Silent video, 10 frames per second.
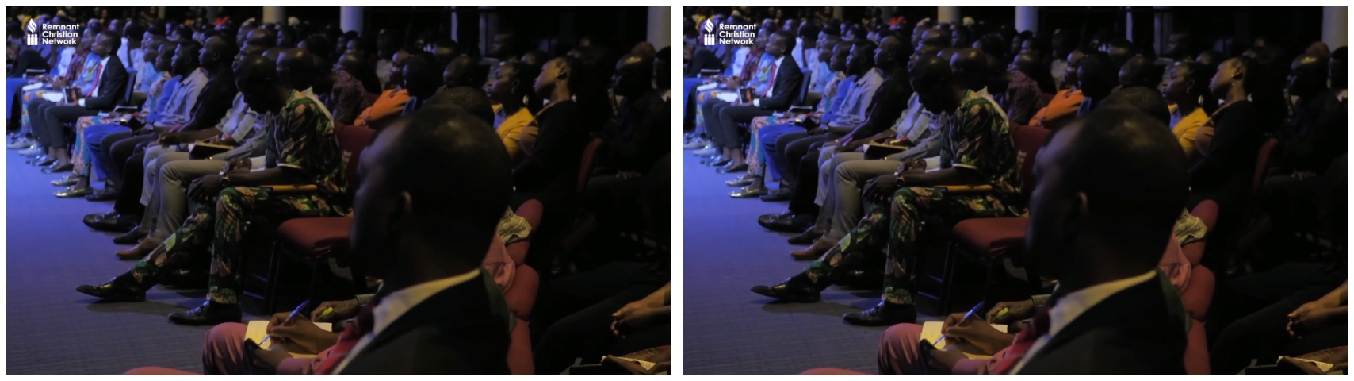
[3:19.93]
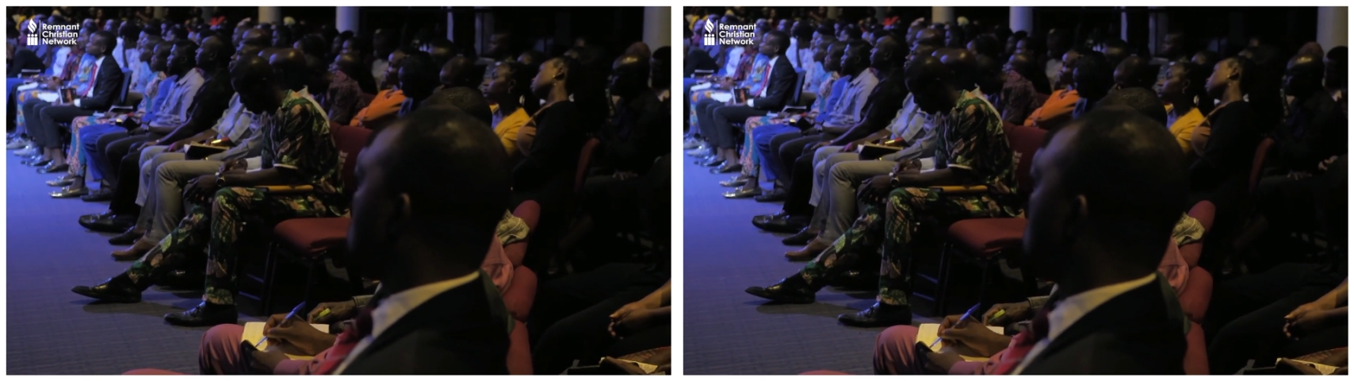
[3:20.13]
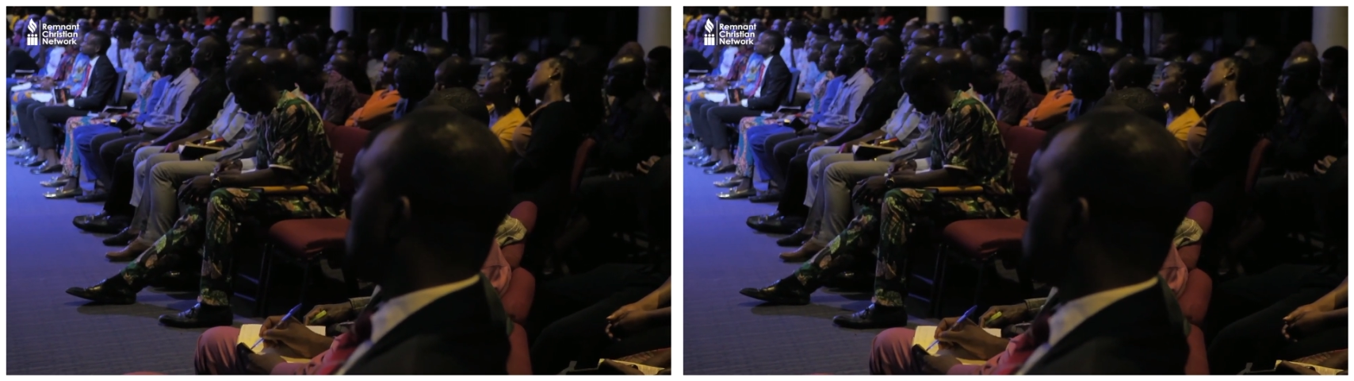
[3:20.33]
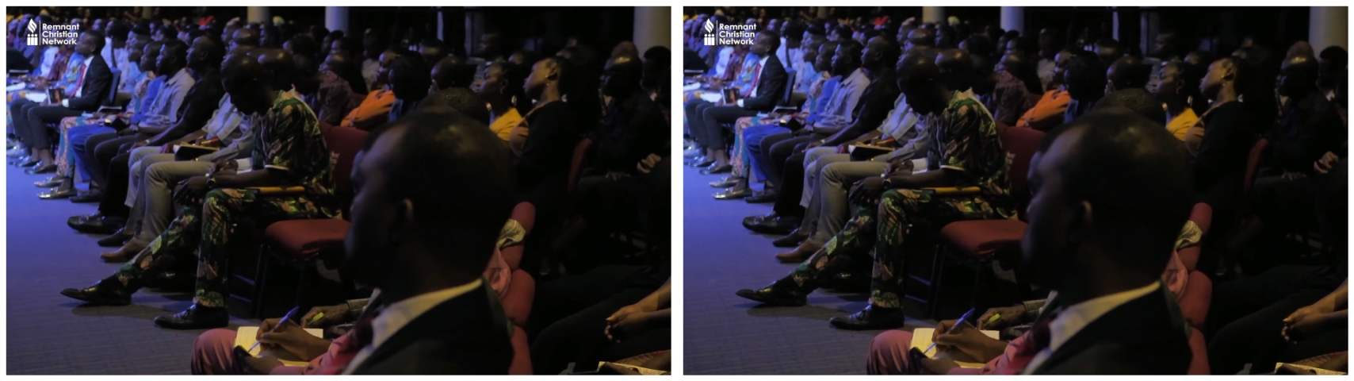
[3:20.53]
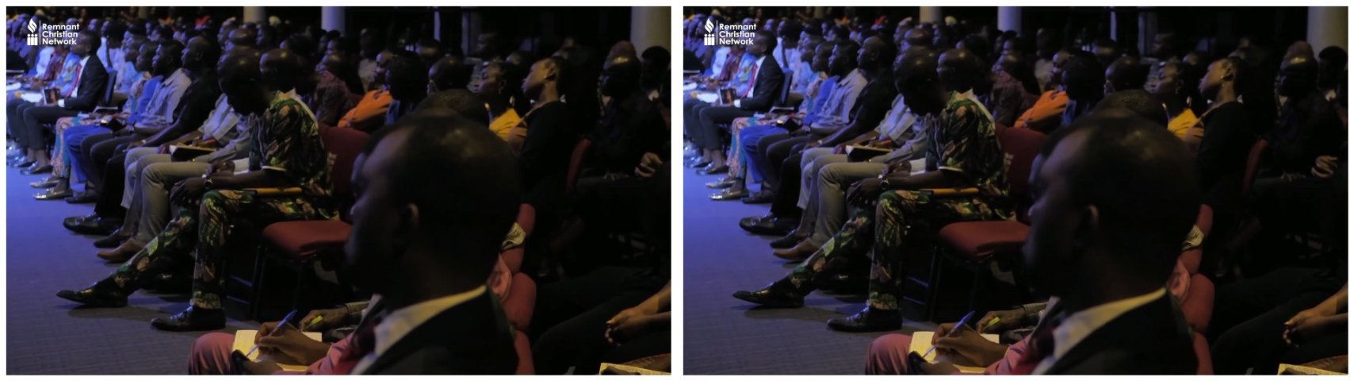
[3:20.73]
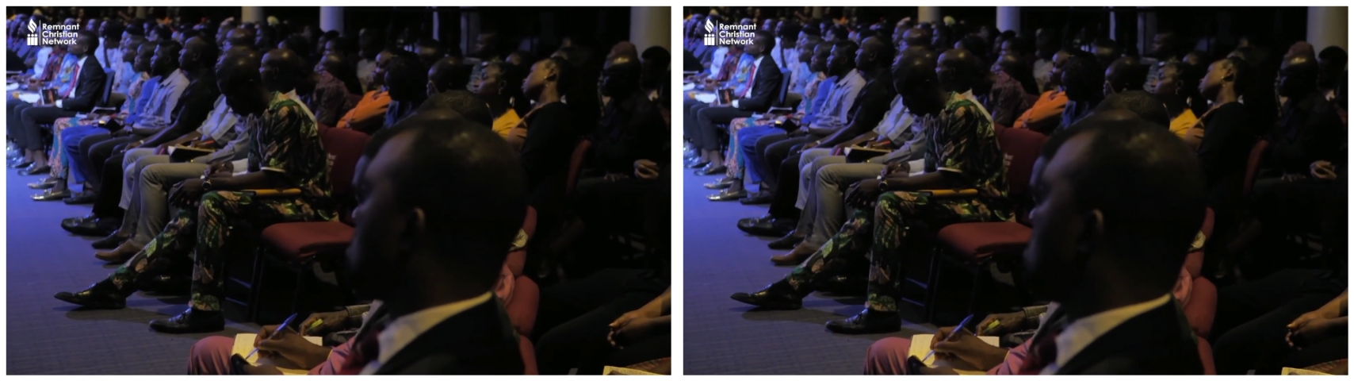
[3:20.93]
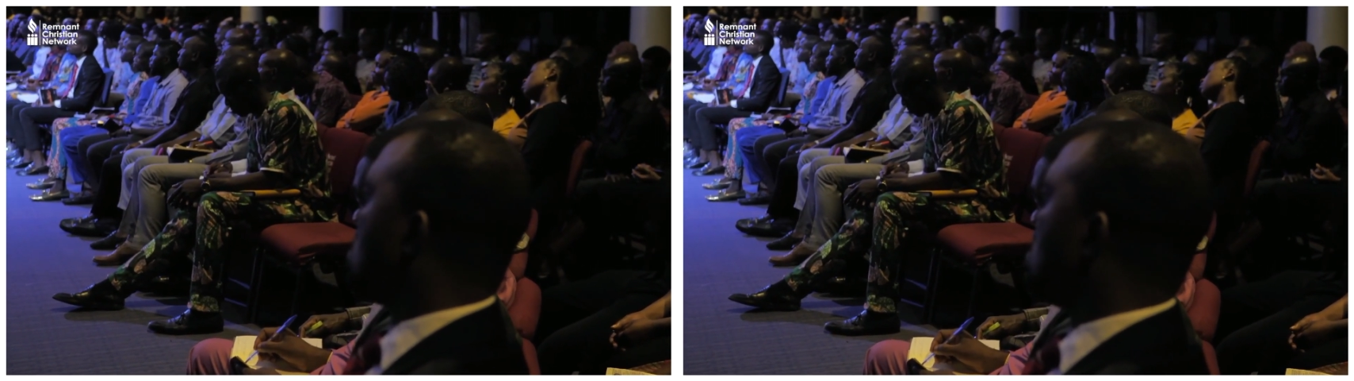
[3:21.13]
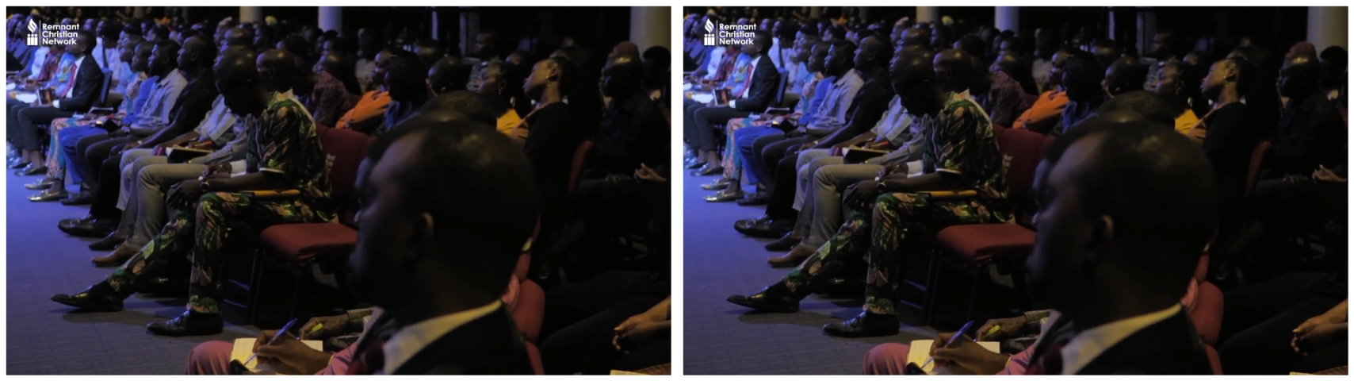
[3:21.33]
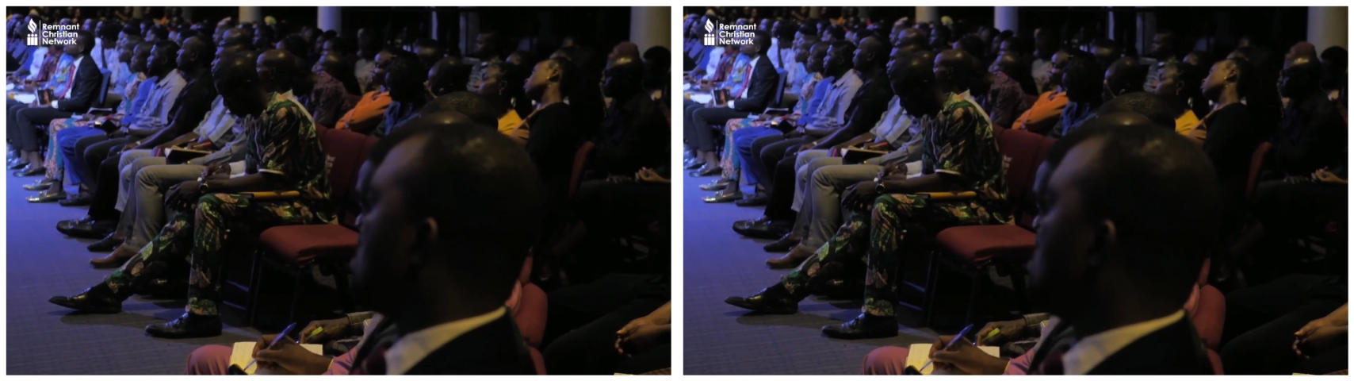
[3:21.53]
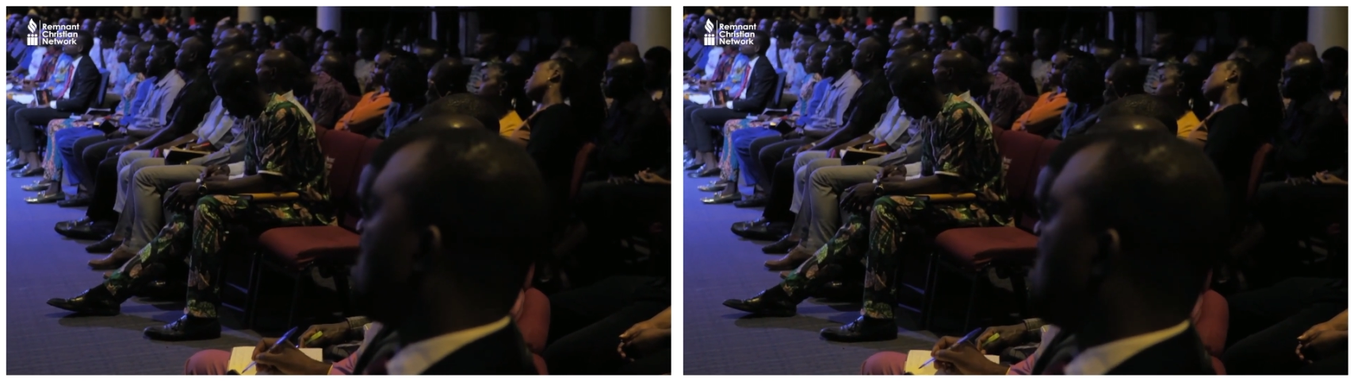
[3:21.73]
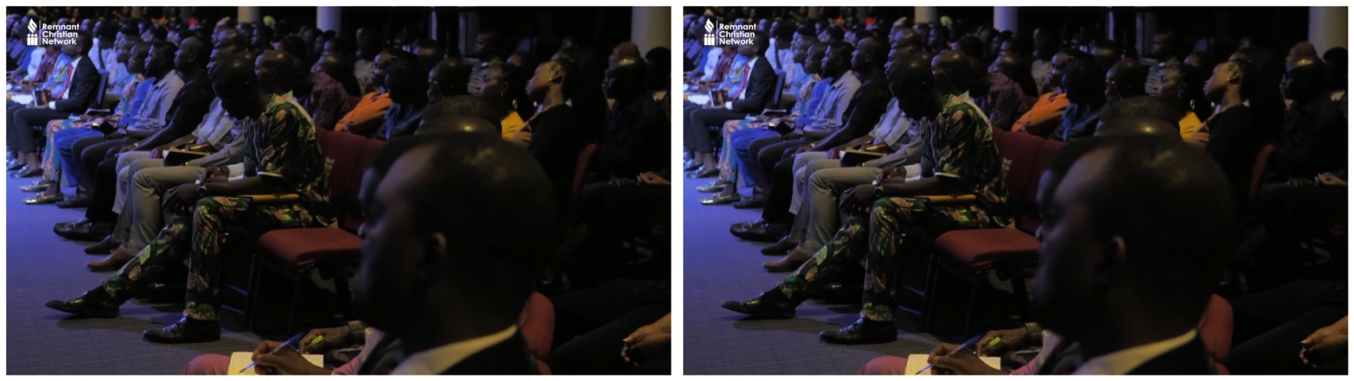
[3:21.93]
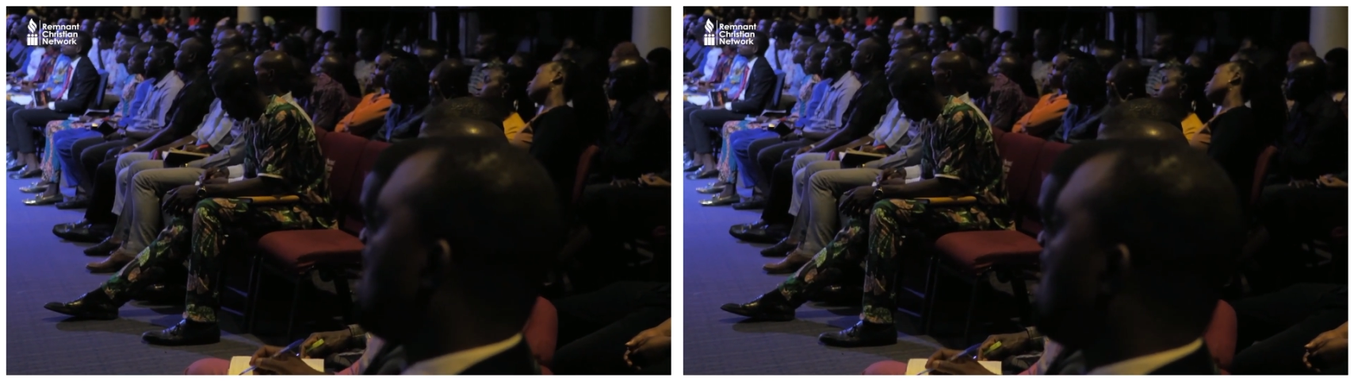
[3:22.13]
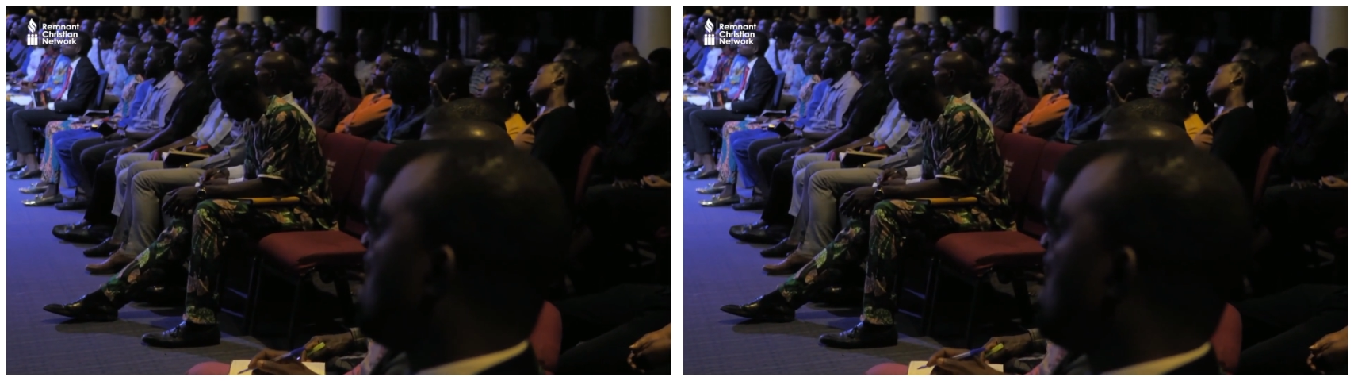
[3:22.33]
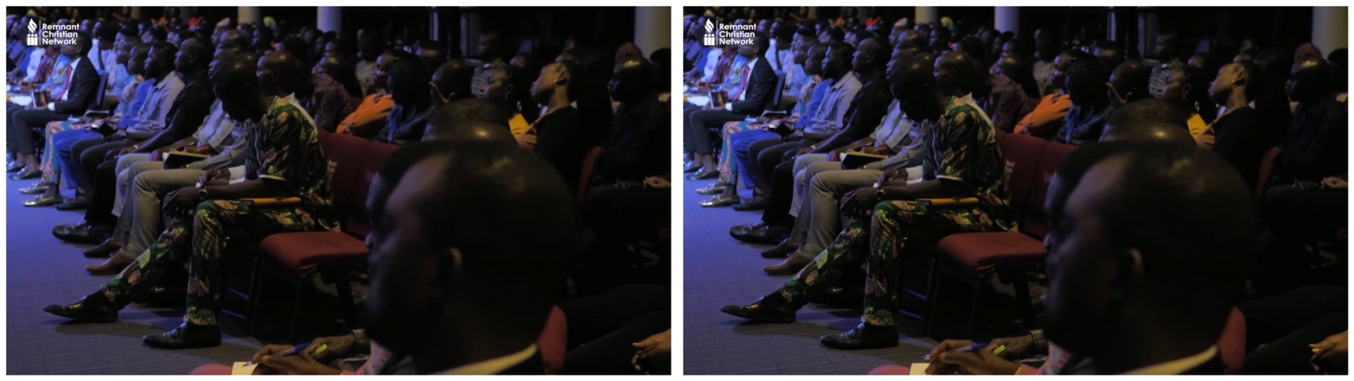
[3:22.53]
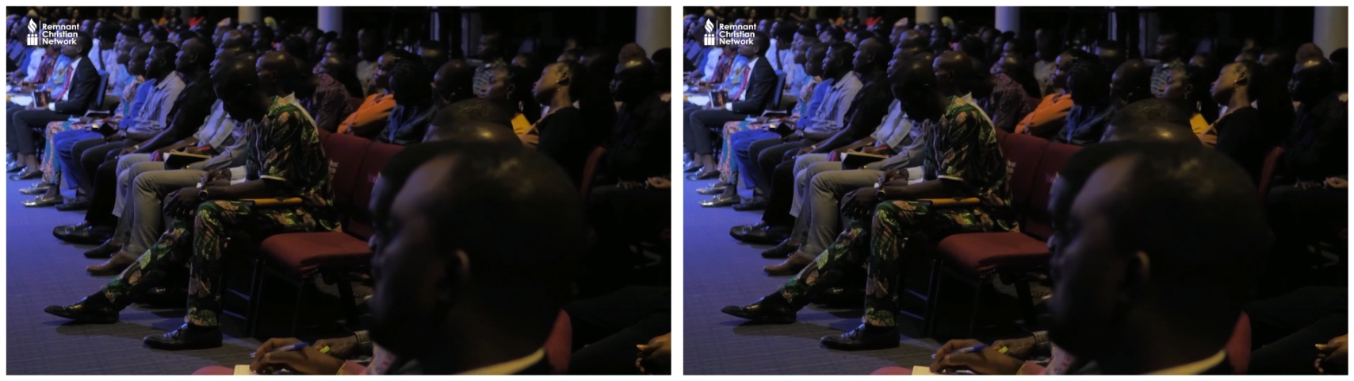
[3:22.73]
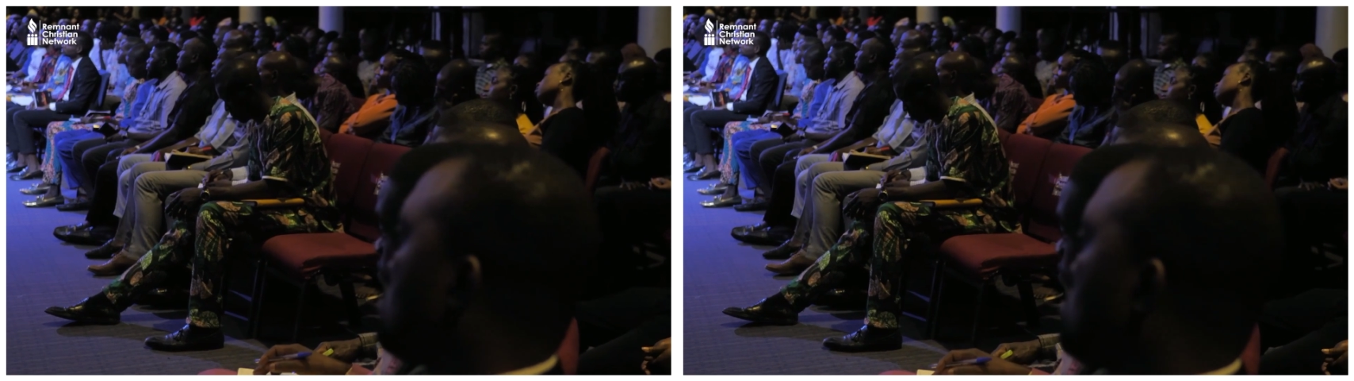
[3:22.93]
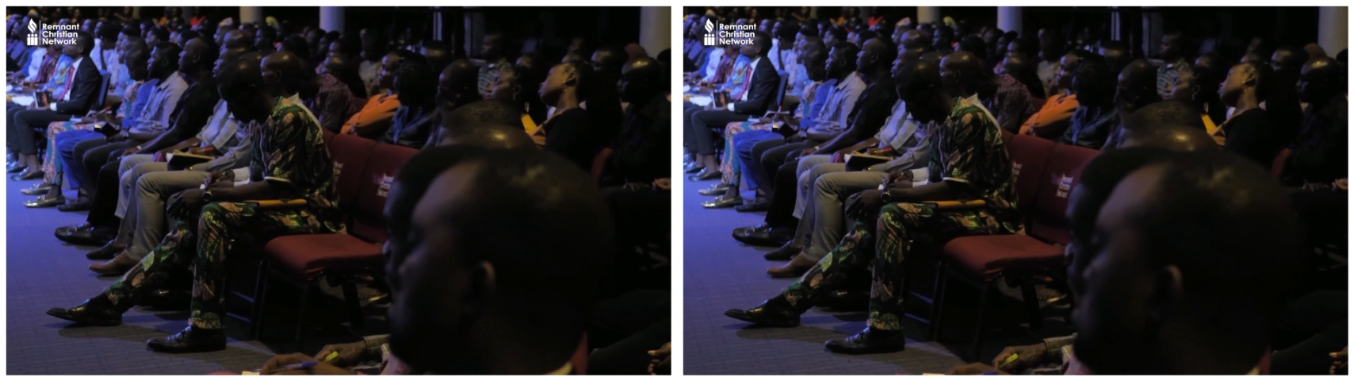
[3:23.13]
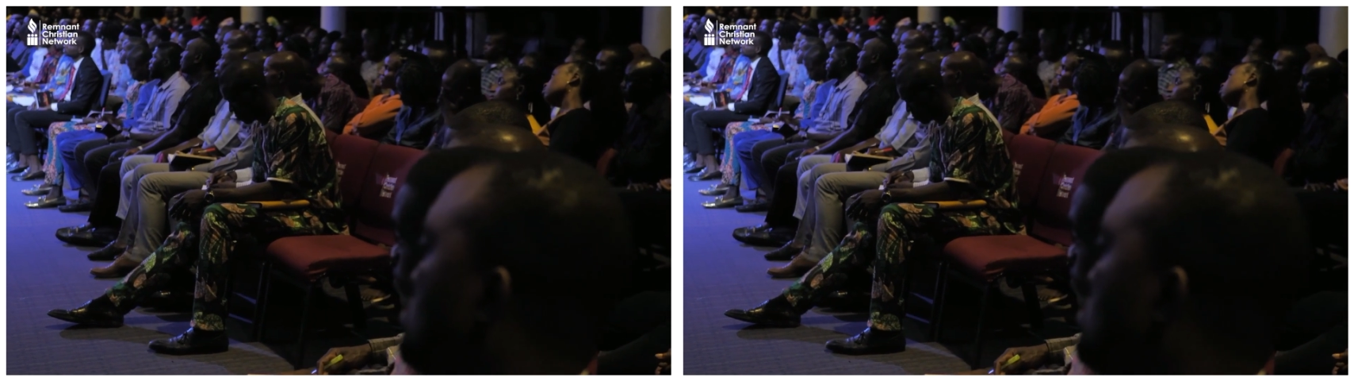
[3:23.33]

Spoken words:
(no speaker visible)